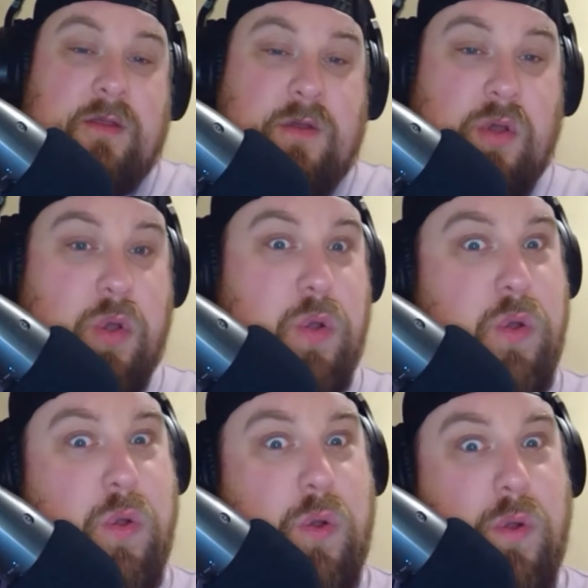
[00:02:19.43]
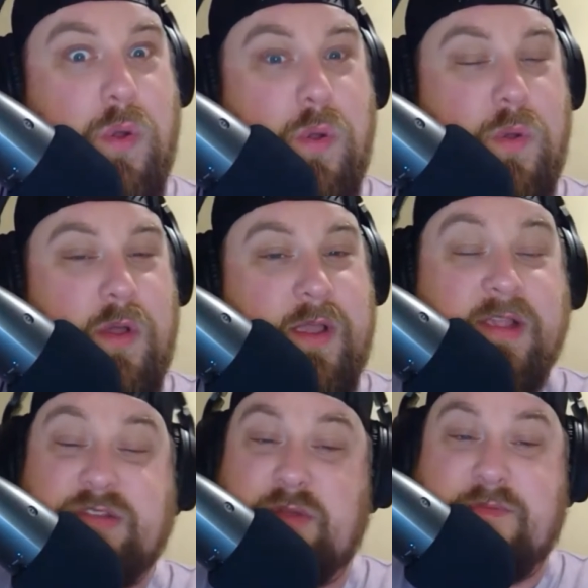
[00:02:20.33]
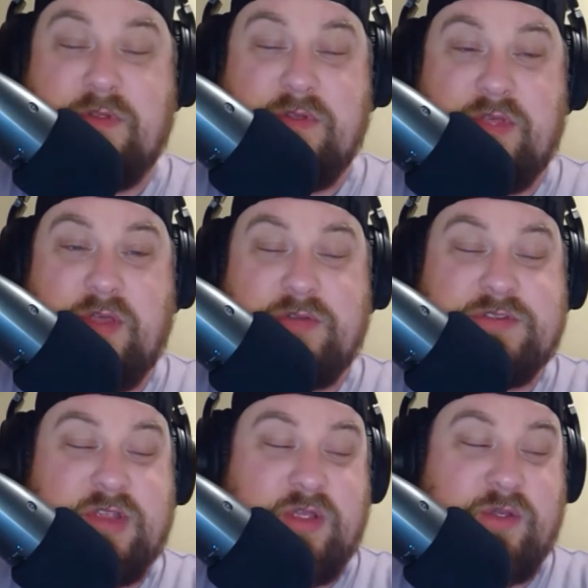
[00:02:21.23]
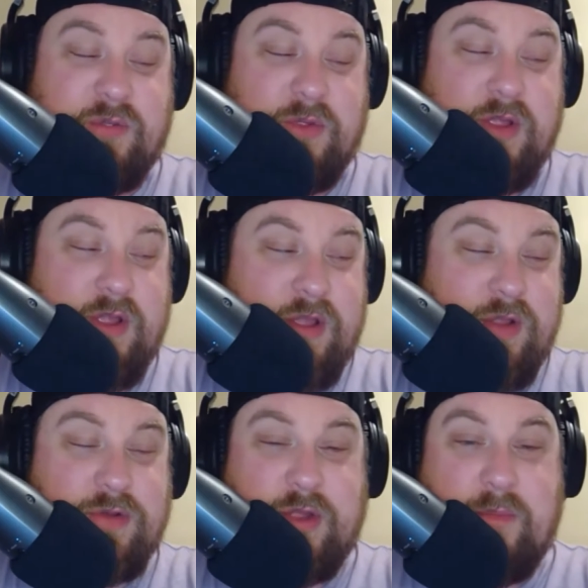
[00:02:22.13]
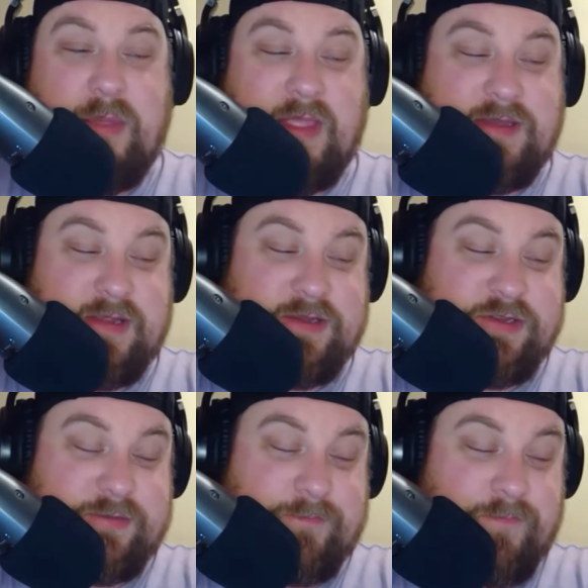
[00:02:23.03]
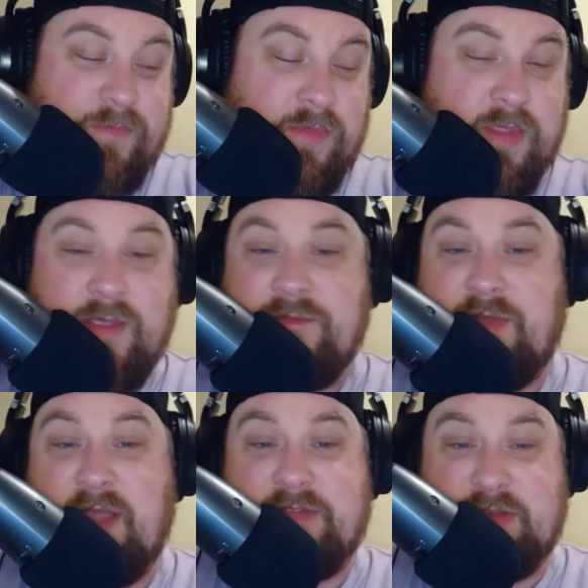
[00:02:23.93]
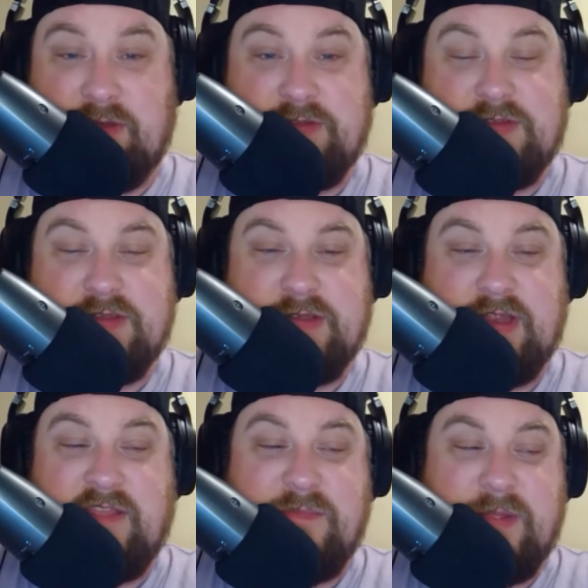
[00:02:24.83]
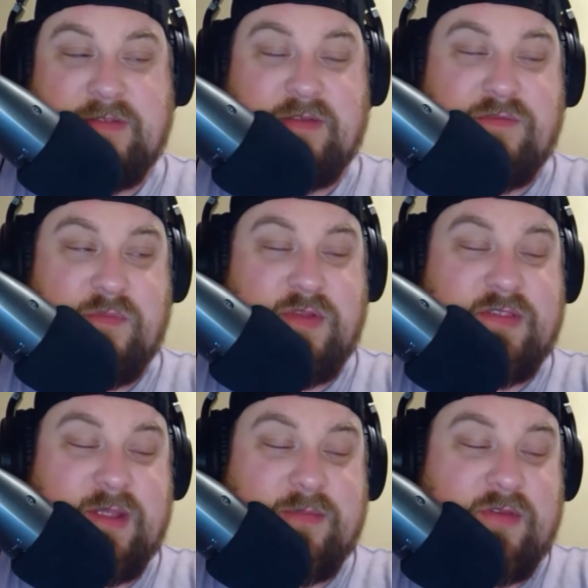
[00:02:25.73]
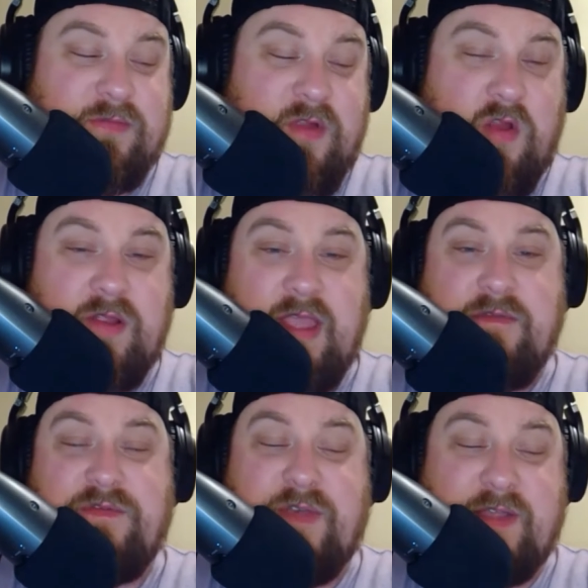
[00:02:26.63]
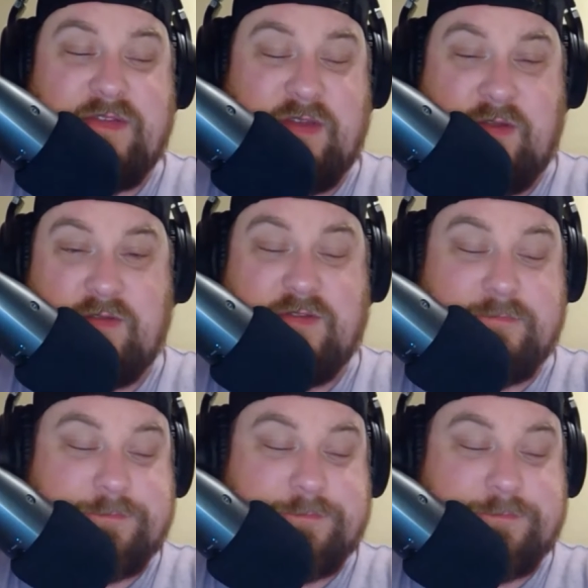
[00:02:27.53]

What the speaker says: Okay, so for those who don't pay attention, 5 stars. Dave Meltzer from Wrestling Observer already gave it 5 stars.